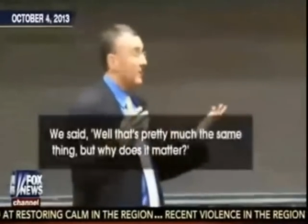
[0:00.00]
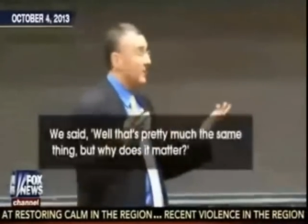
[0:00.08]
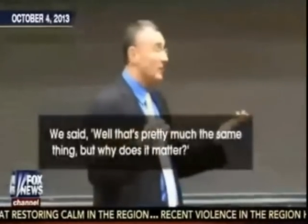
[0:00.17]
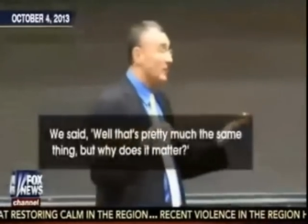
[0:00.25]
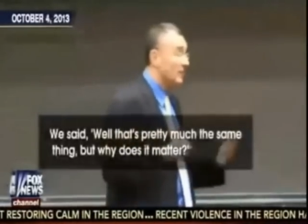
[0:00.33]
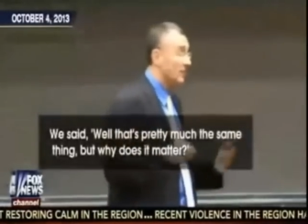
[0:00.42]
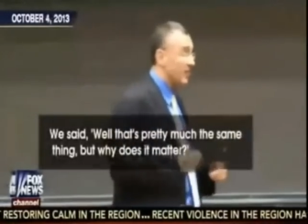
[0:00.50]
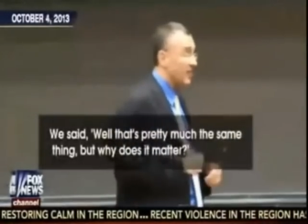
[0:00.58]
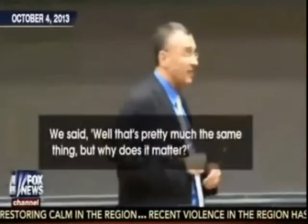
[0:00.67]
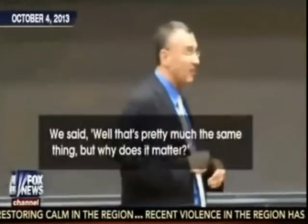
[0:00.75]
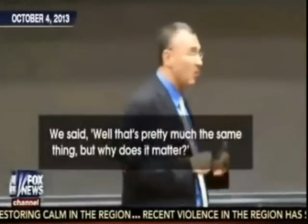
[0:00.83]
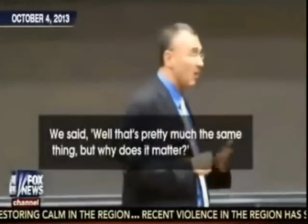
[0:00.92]
well, that's pretty much the
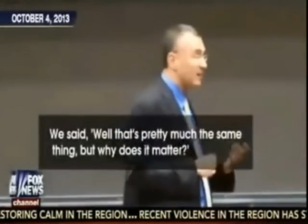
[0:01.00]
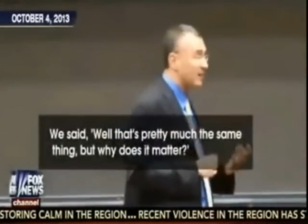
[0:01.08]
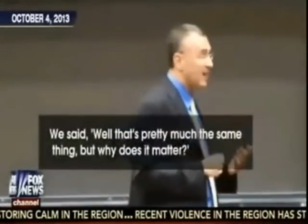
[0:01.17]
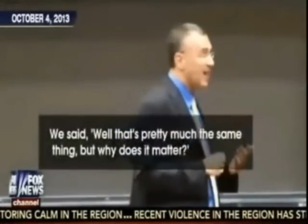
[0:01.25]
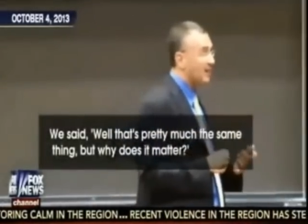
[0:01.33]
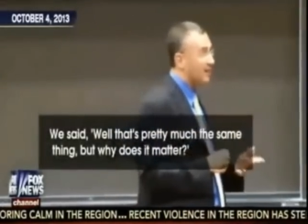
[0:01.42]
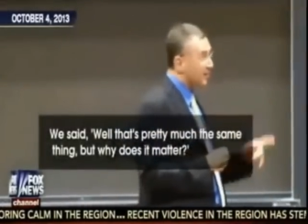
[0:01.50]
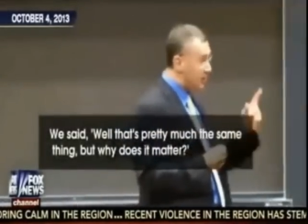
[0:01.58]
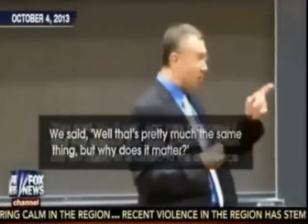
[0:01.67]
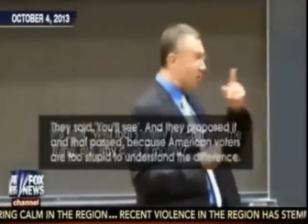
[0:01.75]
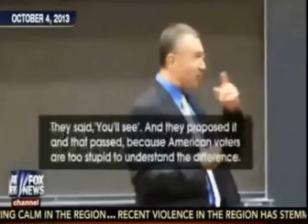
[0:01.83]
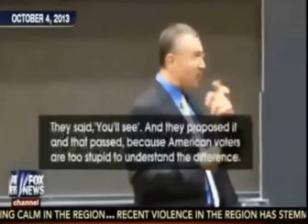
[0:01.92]
same thing, but why does it
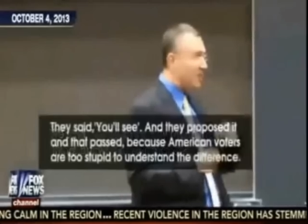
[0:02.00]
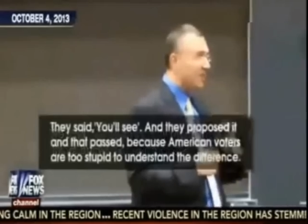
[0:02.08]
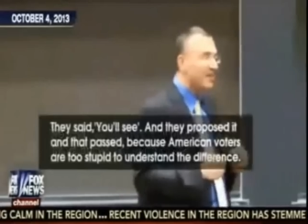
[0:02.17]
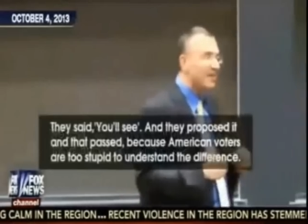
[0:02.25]
matter? I said, you'll